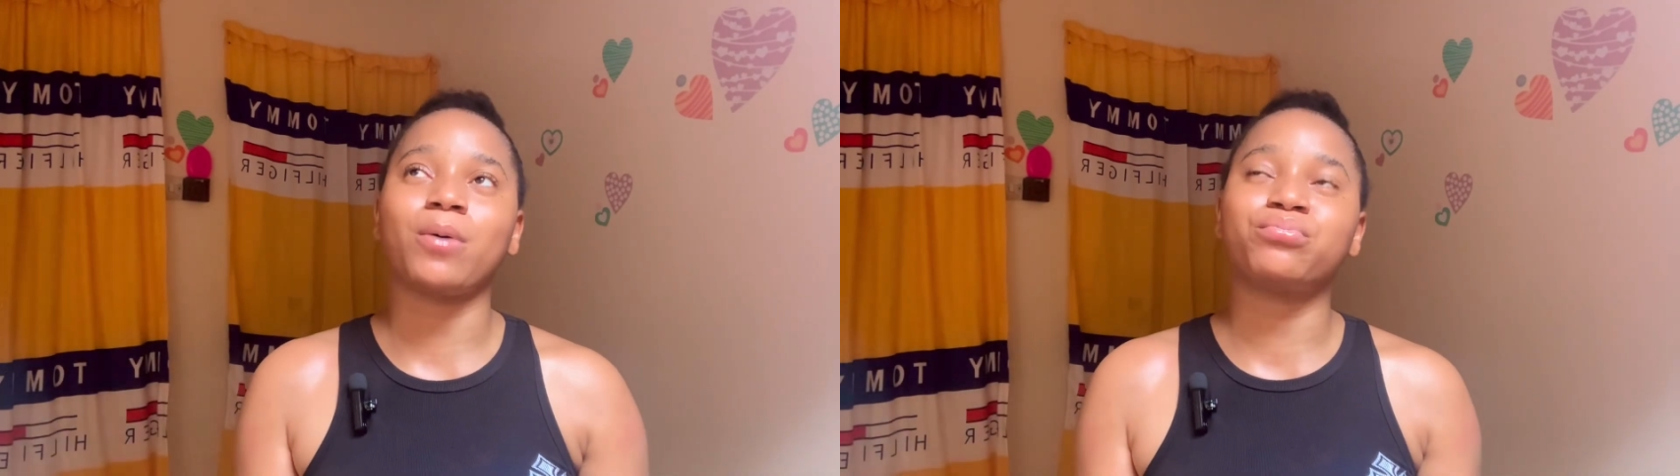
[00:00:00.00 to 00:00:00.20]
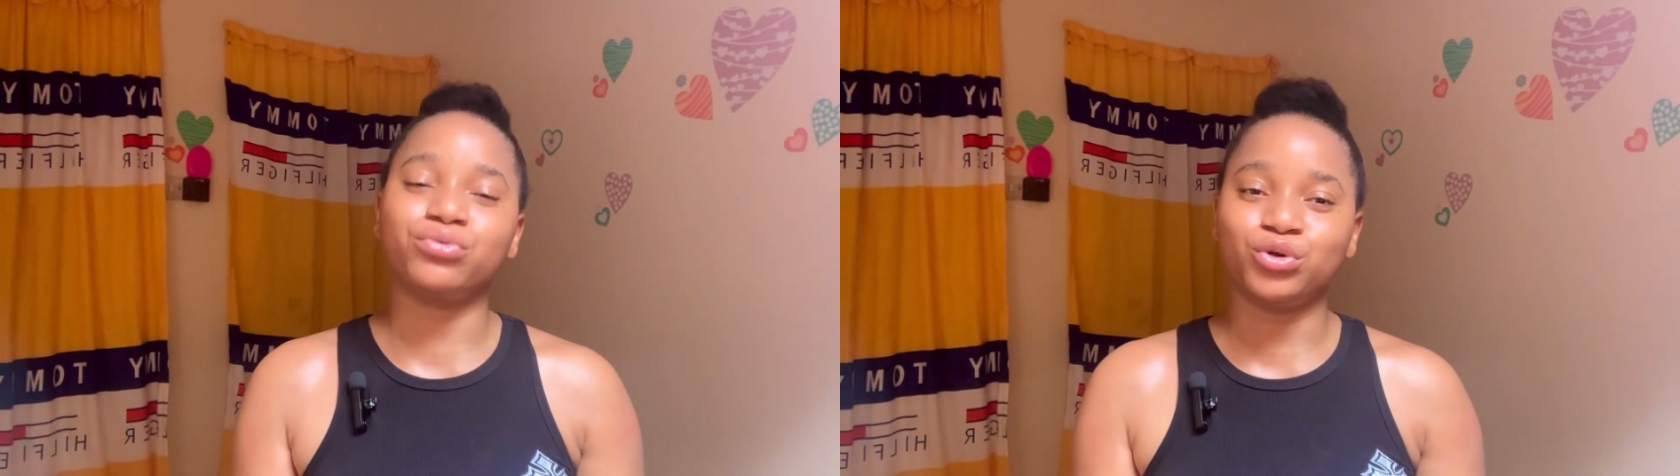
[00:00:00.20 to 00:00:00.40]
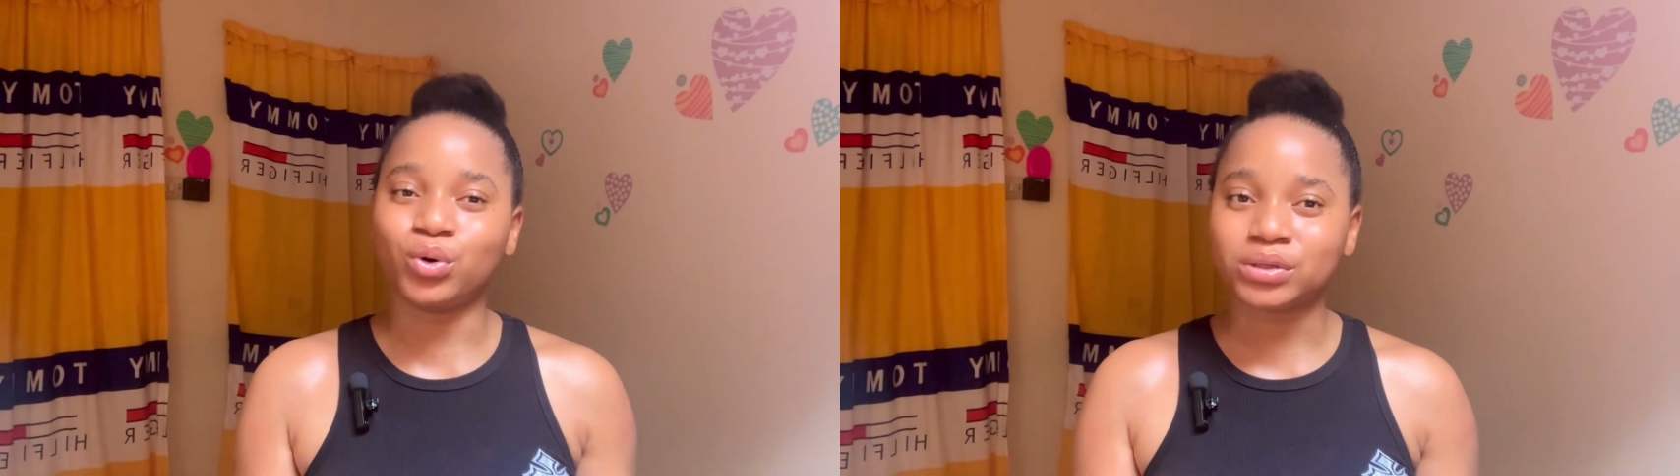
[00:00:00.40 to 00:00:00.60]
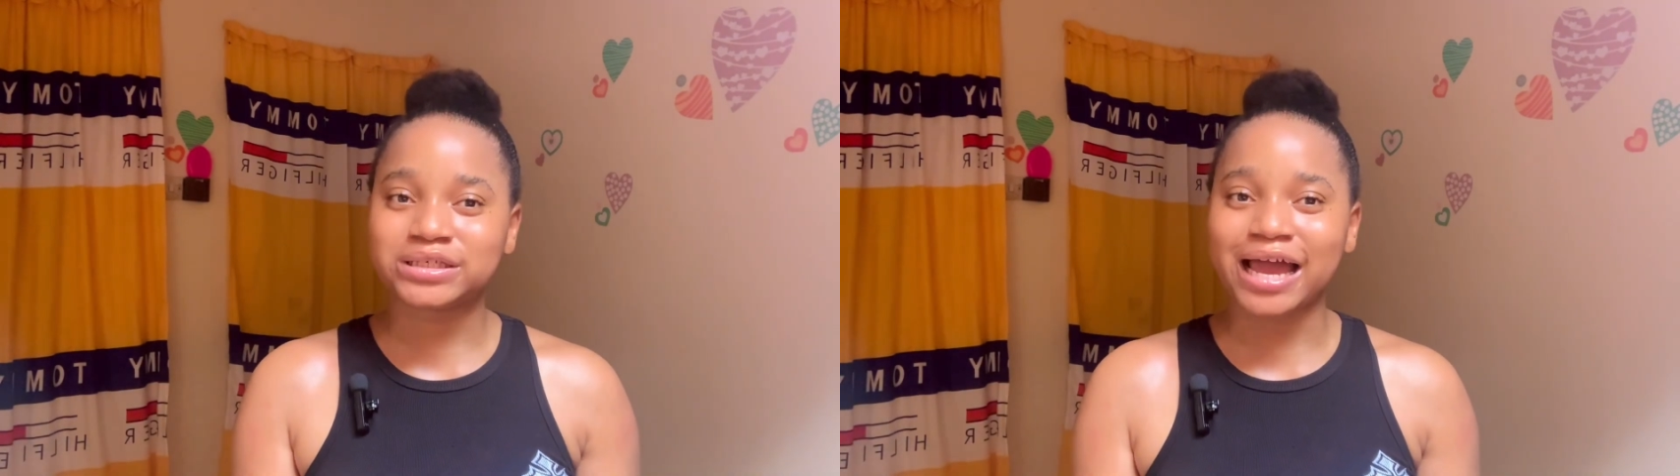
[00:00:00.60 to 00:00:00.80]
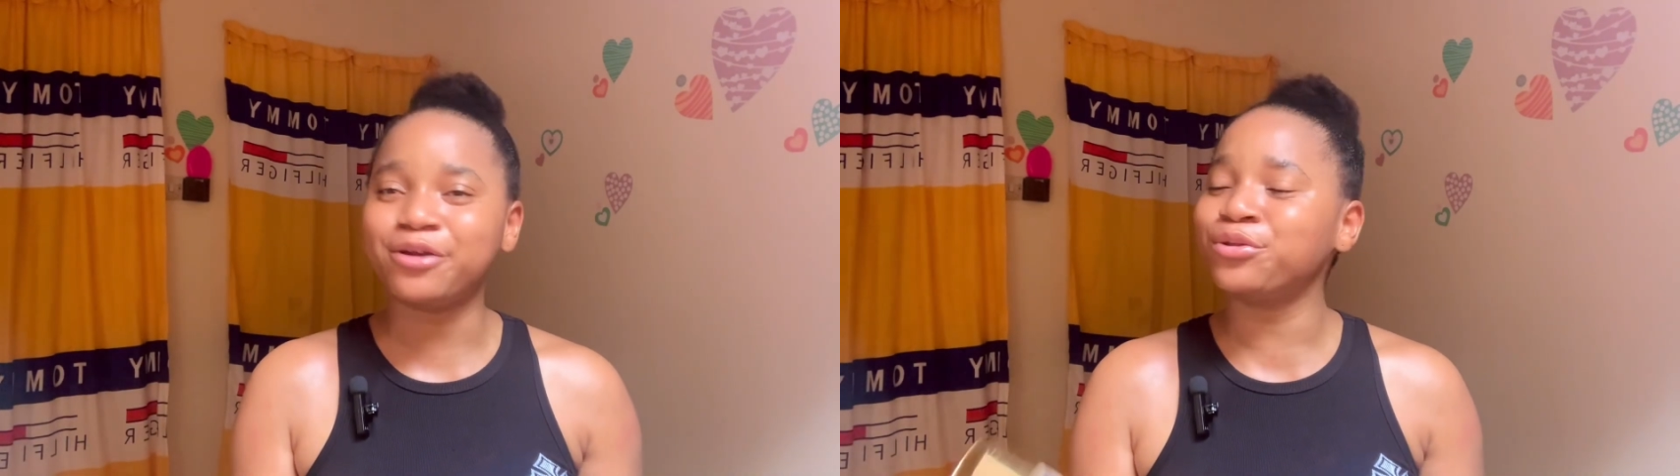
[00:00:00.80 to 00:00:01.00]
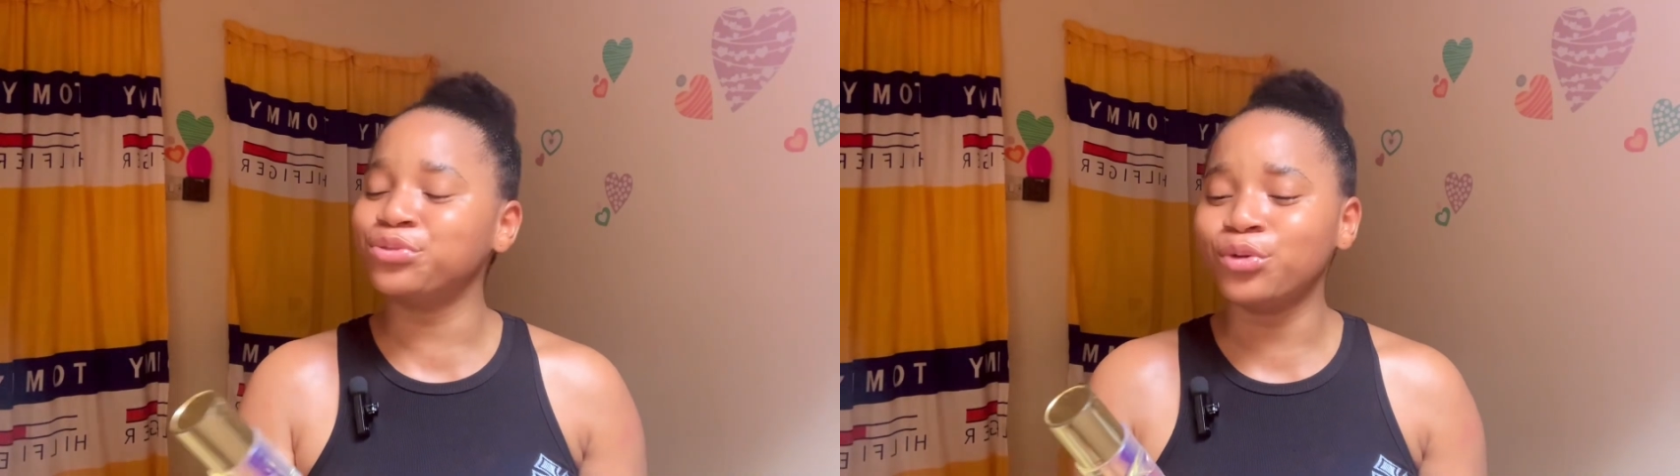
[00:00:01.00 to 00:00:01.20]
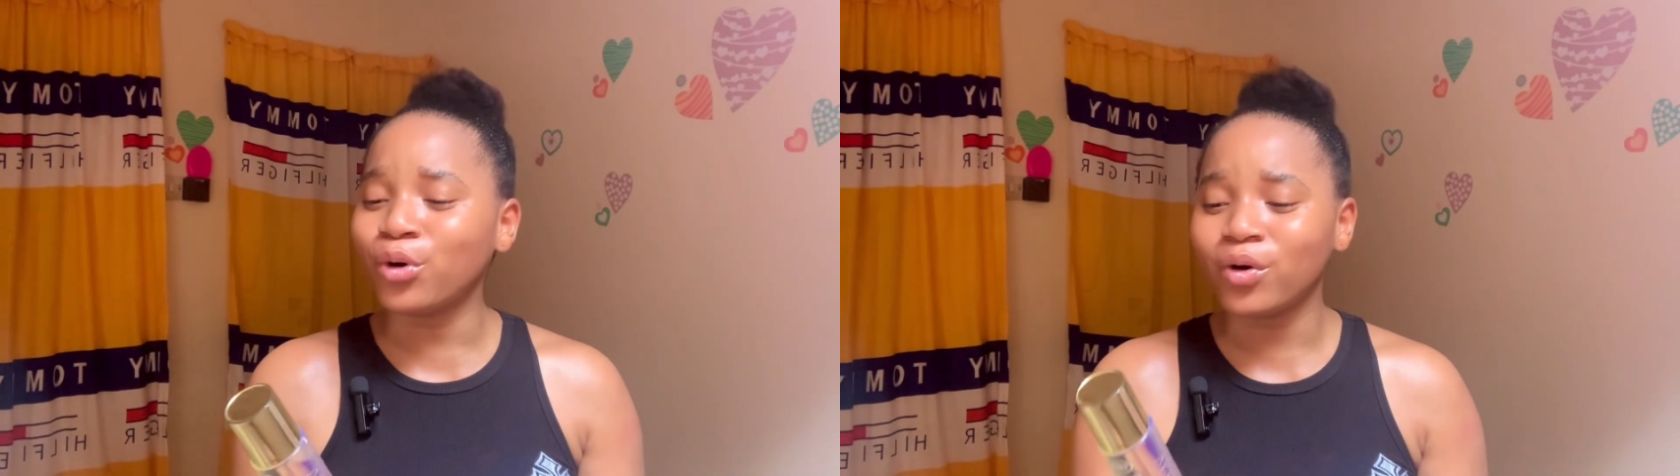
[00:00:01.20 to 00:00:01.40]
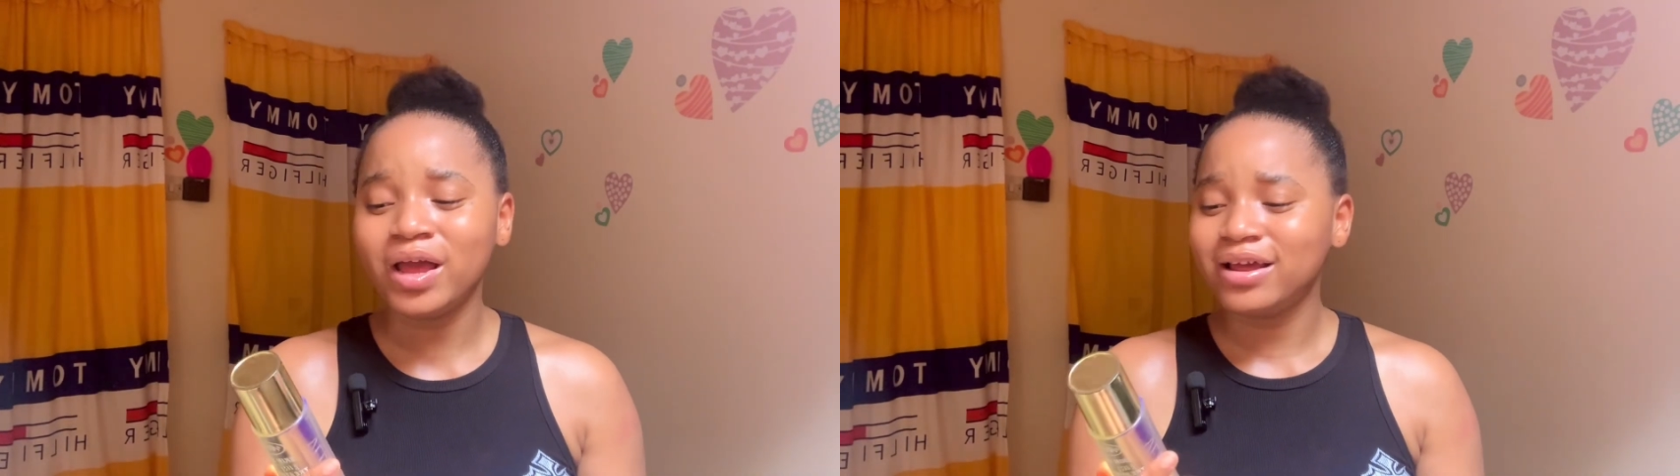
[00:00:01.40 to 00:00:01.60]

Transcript: product. I don't know,